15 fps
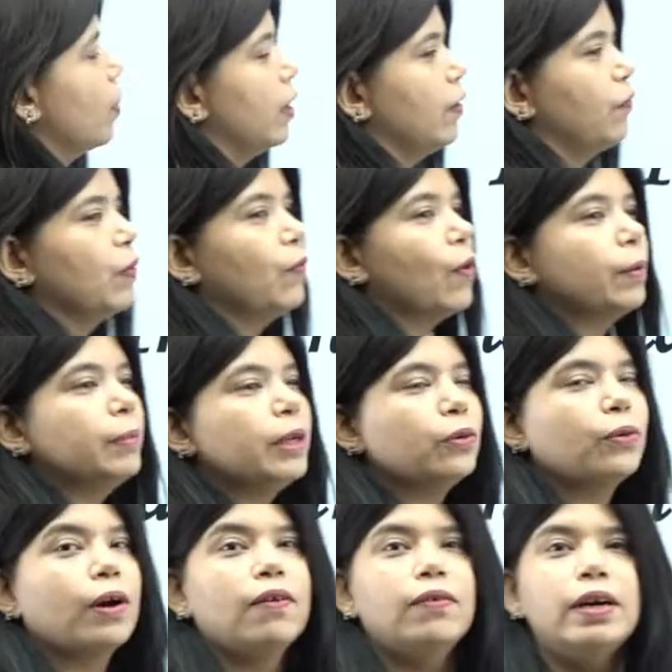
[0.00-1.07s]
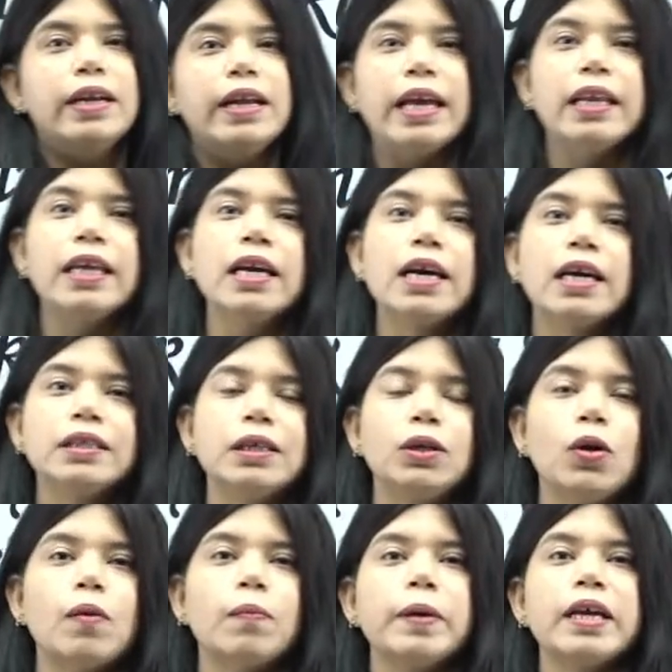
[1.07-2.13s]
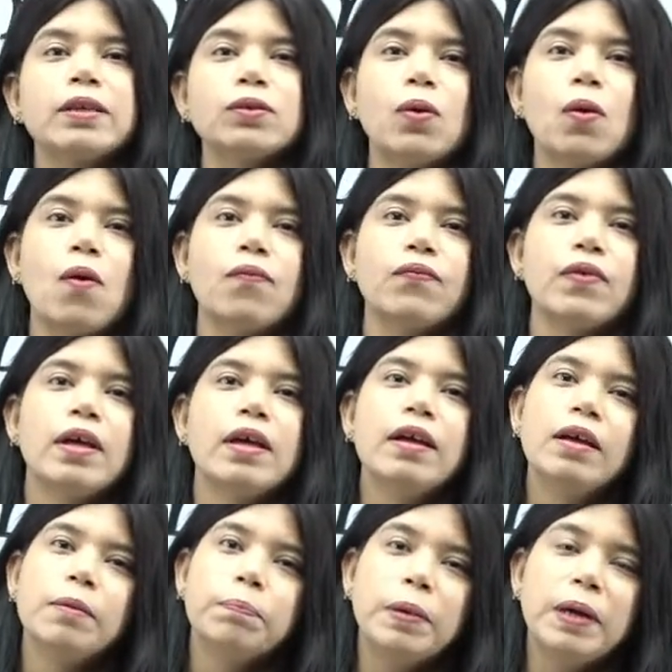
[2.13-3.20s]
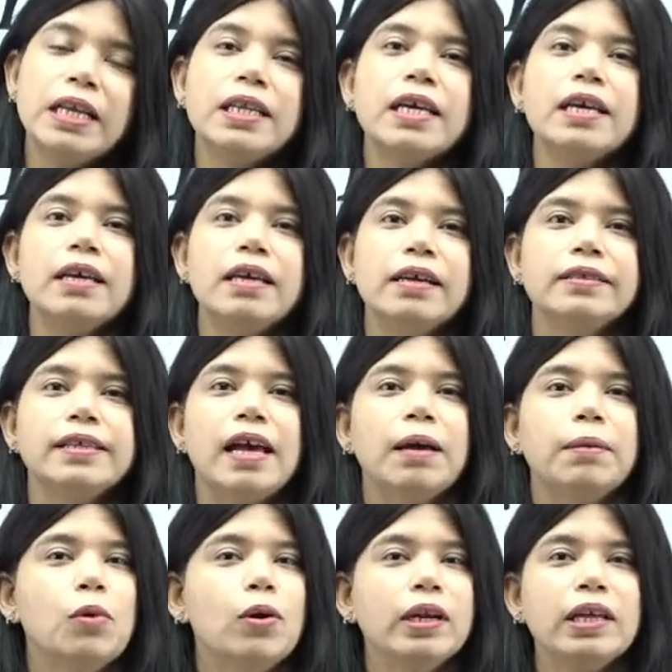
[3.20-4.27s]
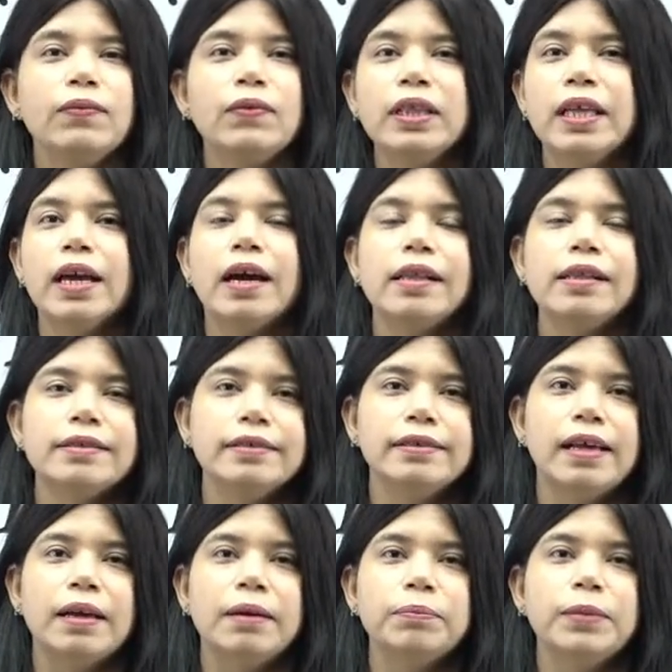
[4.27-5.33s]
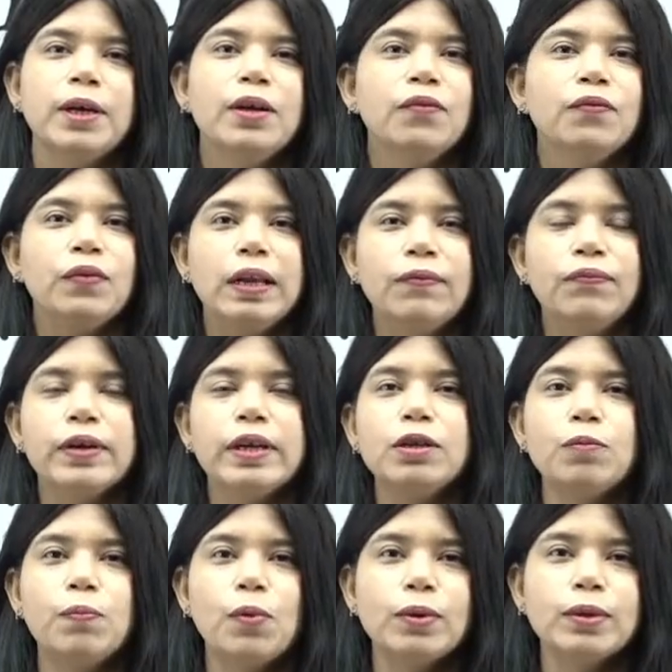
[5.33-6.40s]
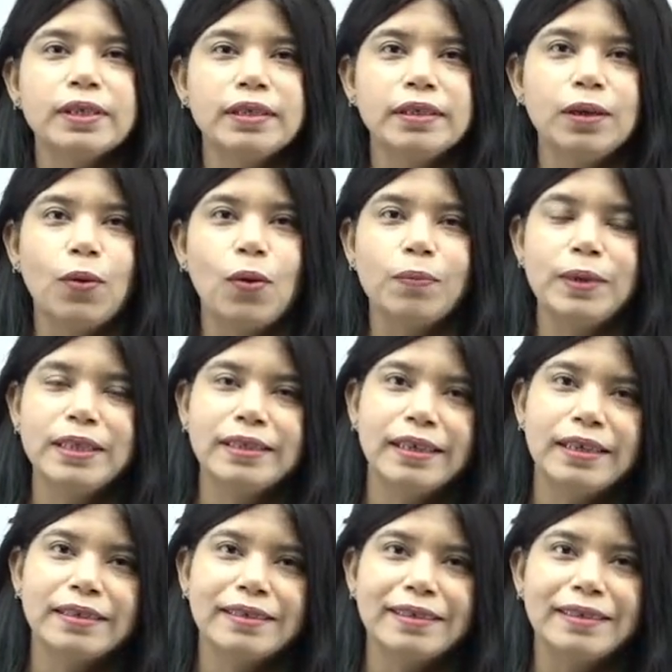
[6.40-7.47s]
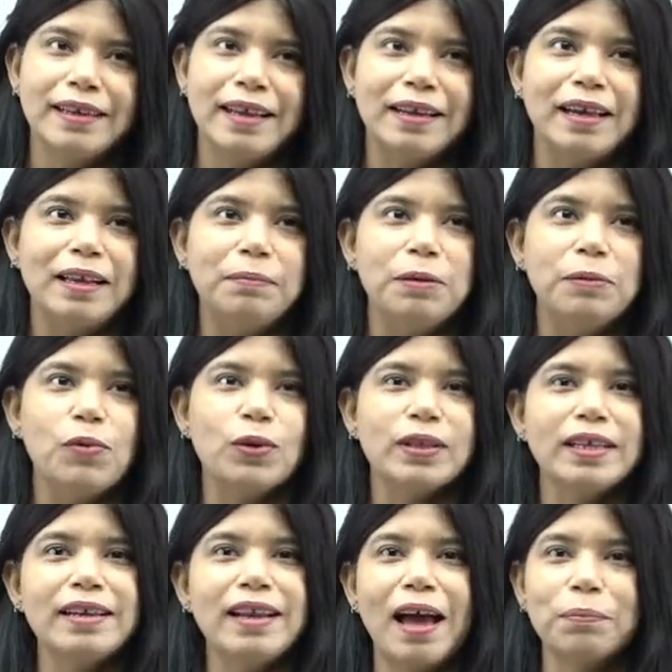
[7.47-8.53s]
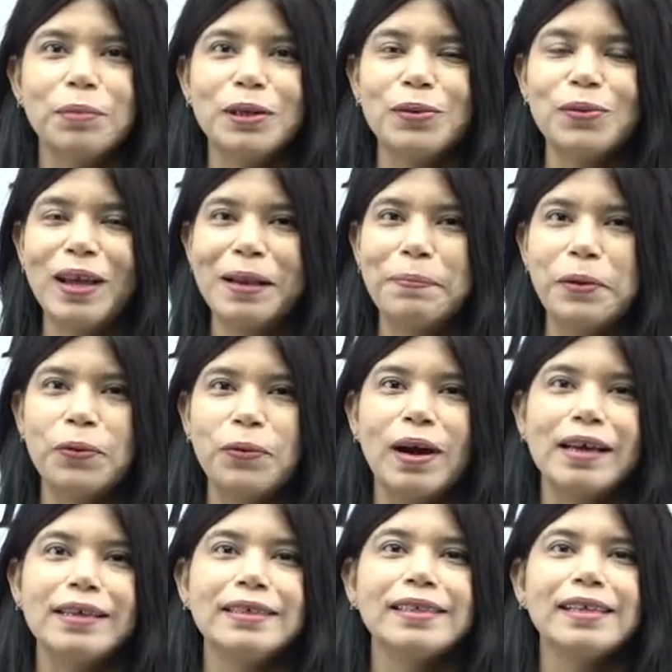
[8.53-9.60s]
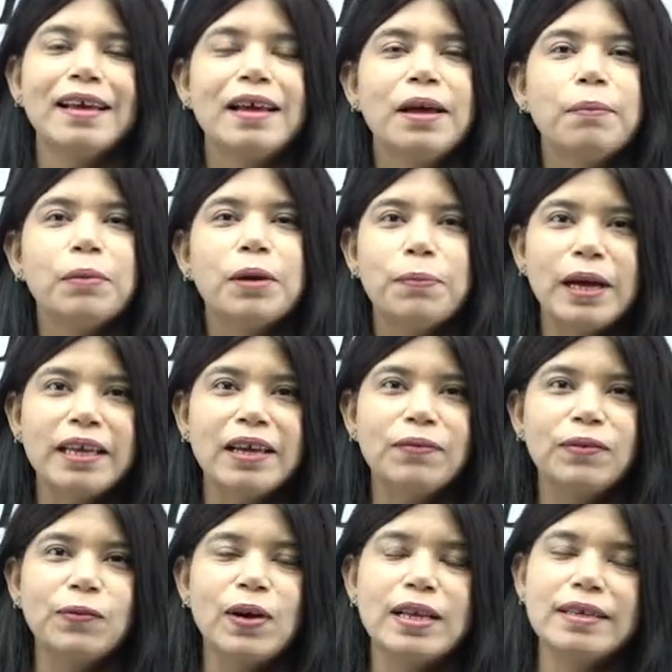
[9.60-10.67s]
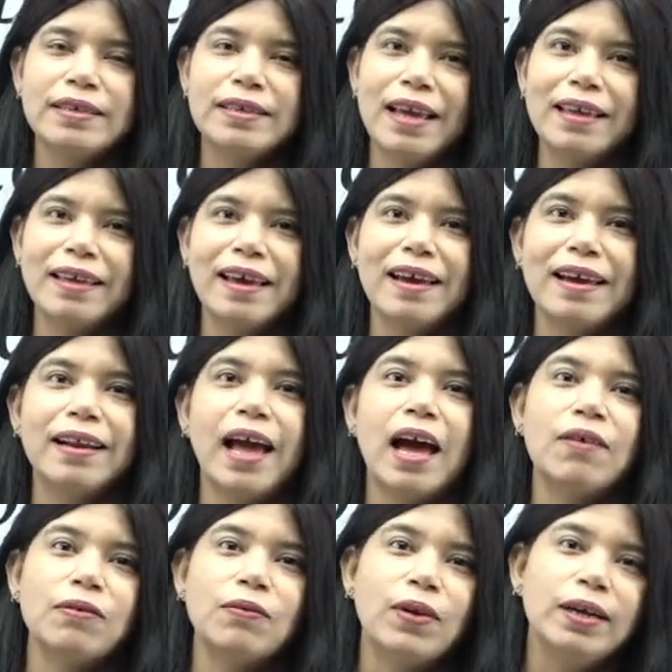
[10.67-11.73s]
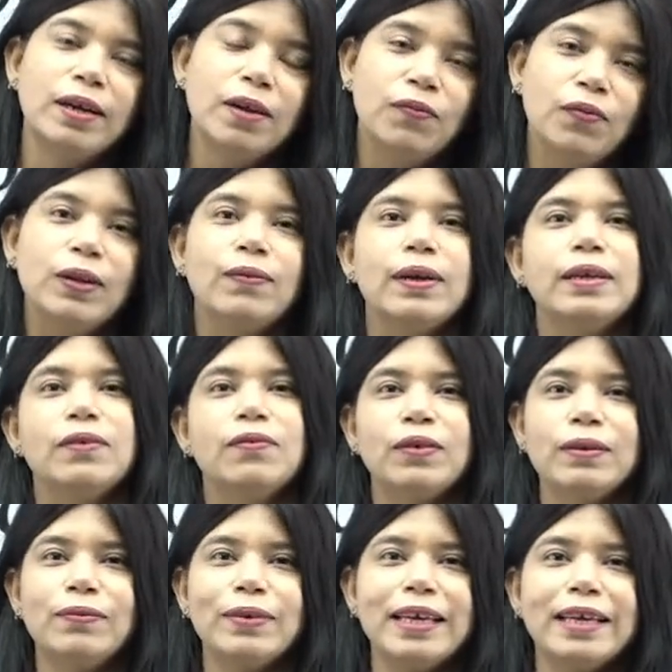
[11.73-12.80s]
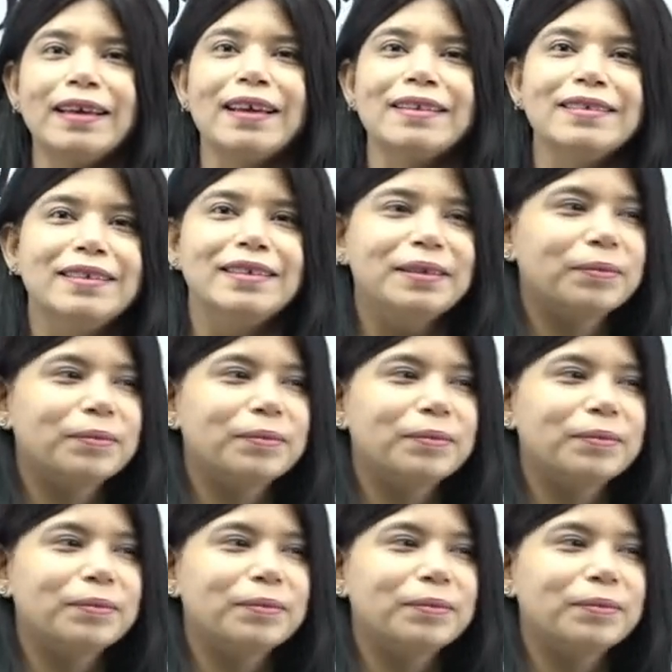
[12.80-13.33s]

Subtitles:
if you want me to cover any other topics of PTE exam or even the IELTS exam, feel free to post in the comment section and I'll be more than happy to help you guys. Bye bye, everyone. Take care. Have a wonderful, wonderful weekend.